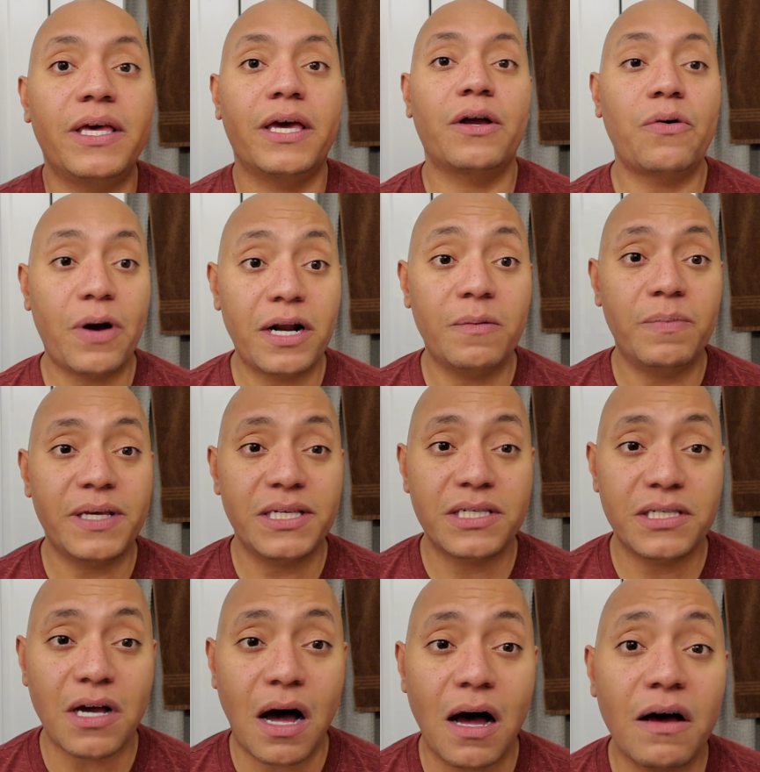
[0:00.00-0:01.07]
incredibly
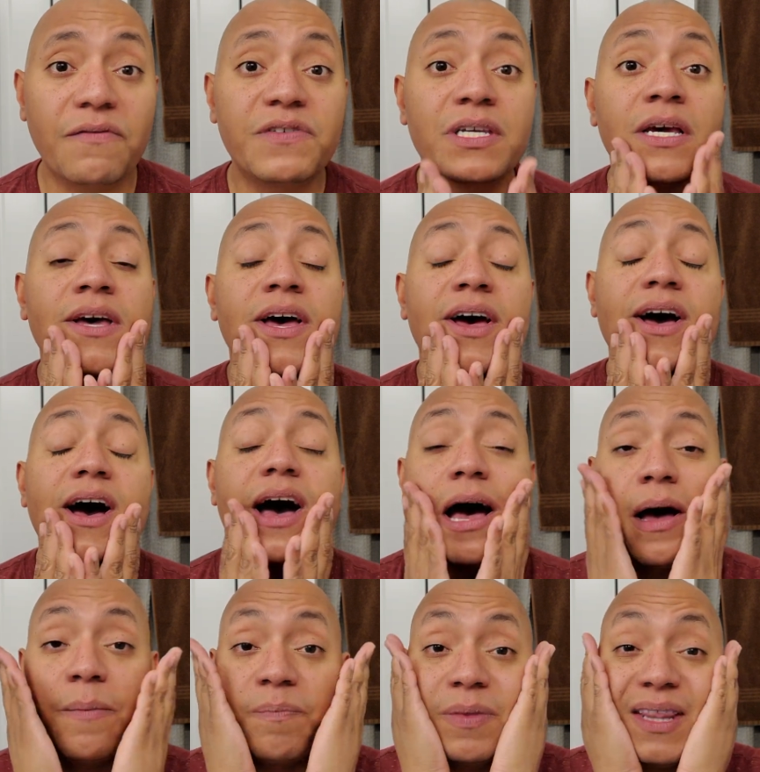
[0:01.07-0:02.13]
soft.
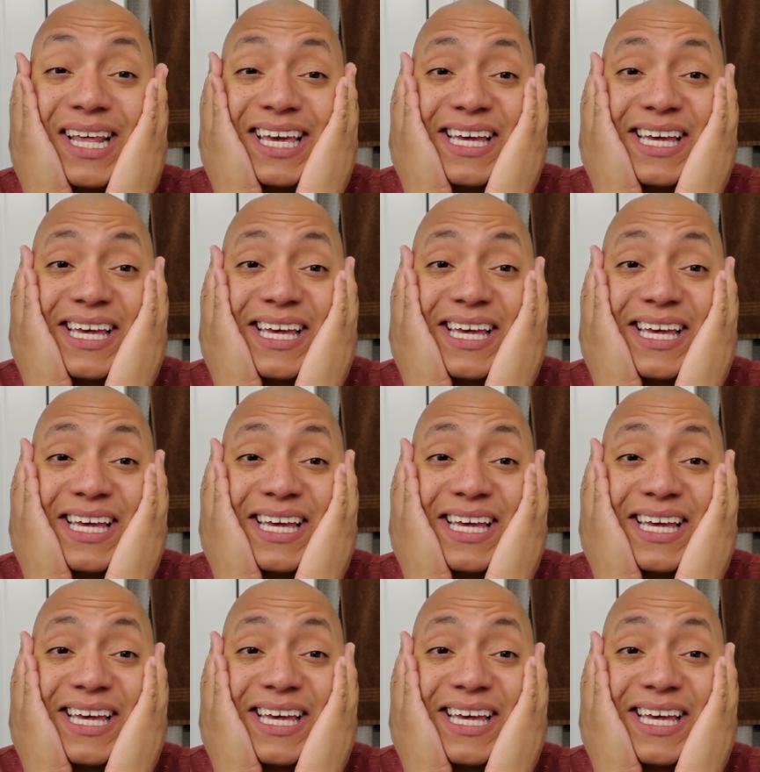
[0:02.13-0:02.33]
Like